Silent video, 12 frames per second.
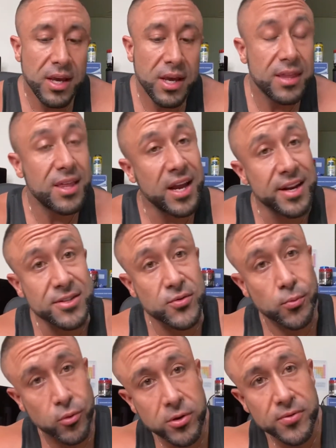that it's
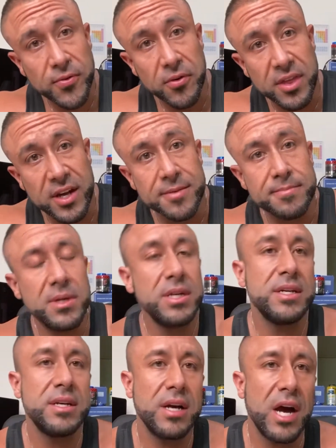worked for them.
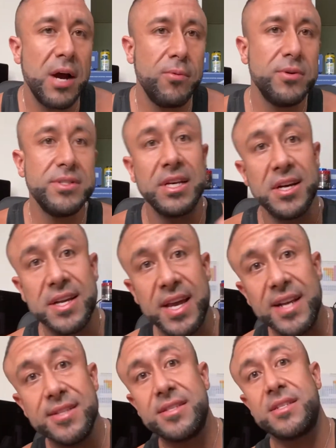I was
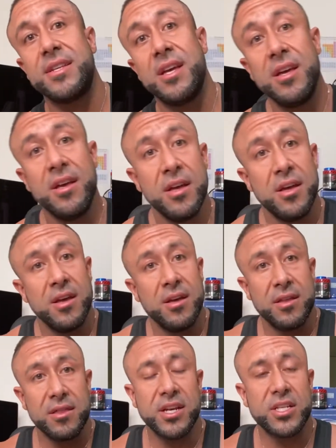against
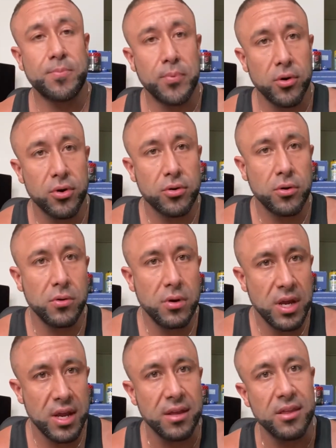this protocol
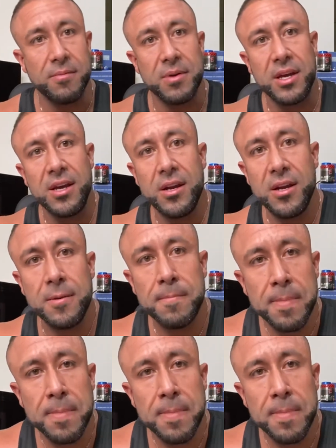in the beginning,